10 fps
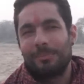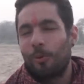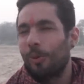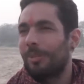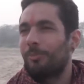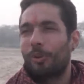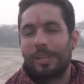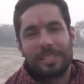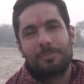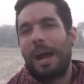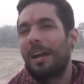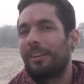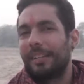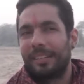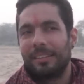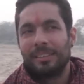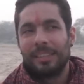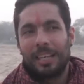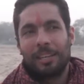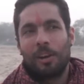more and more inspiring
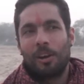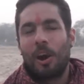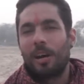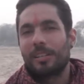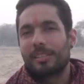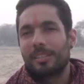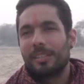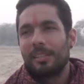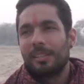in our hearts.